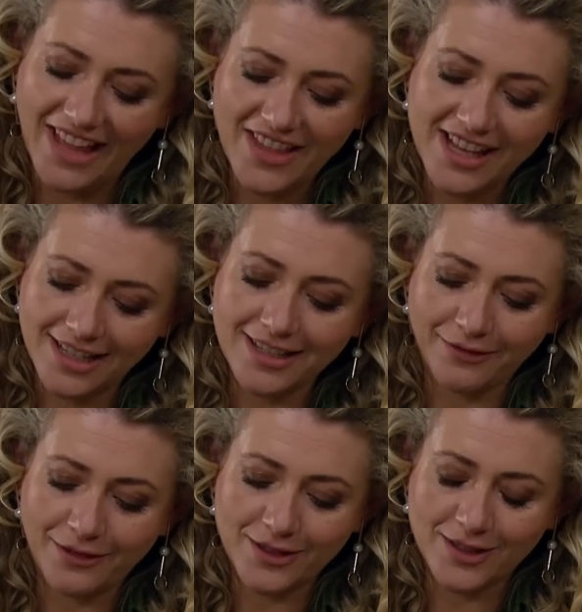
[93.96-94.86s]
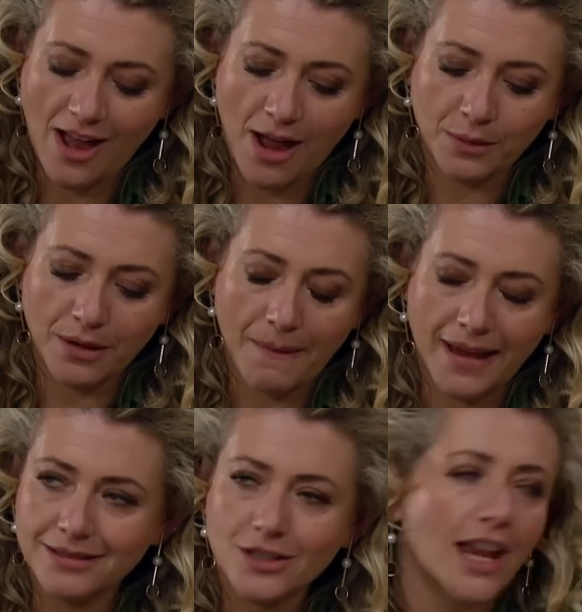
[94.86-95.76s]
And that's the difference that I want to
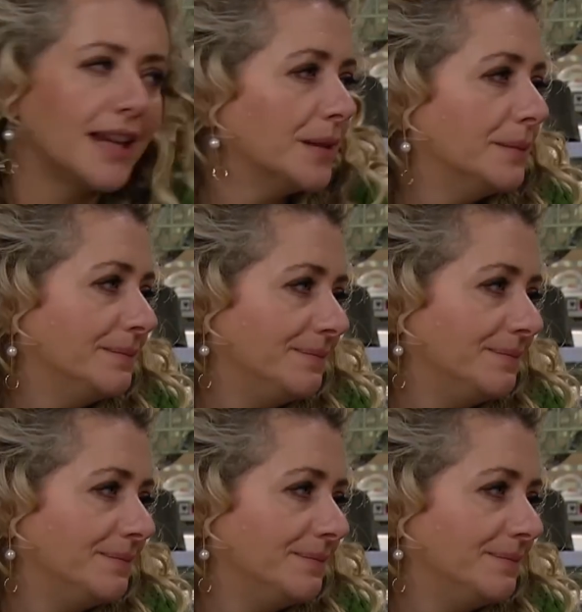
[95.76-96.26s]
make to Jacob.